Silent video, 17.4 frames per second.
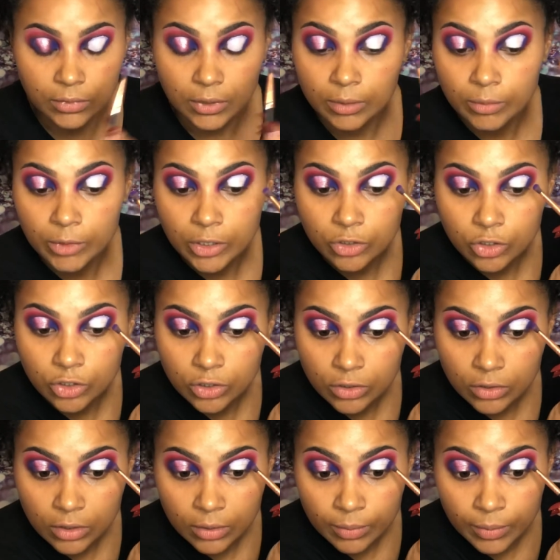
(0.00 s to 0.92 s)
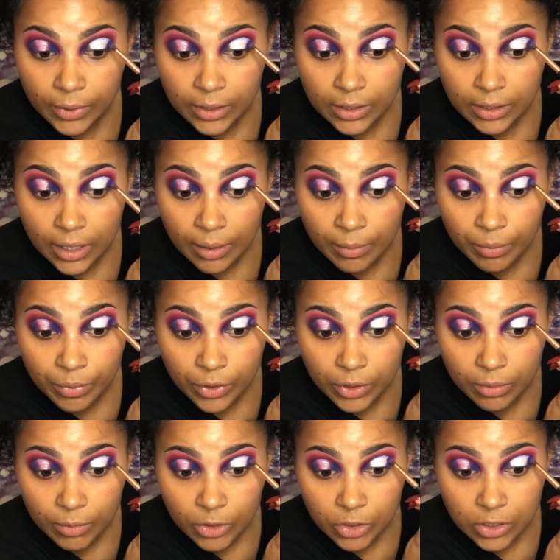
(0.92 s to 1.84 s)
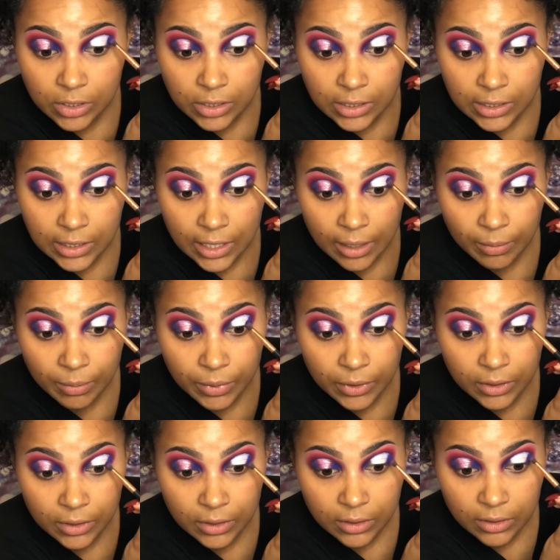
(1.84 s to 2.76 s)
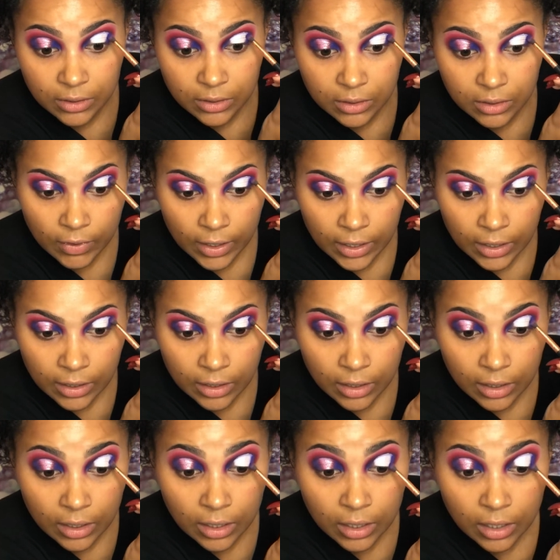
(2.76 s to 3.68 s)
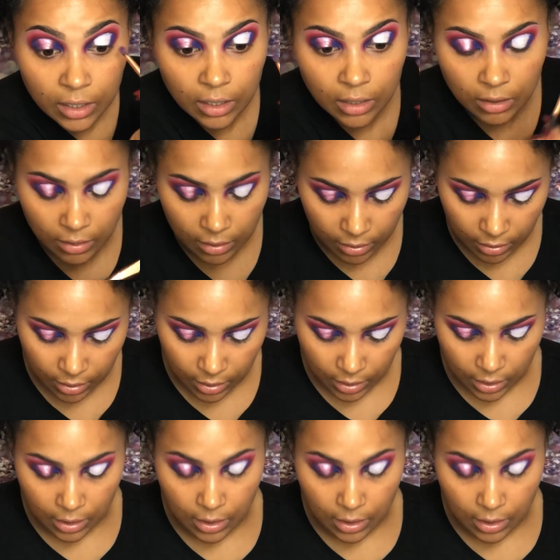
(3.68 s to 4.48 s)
I'm not sure, but I'm pretty much just stamping this right here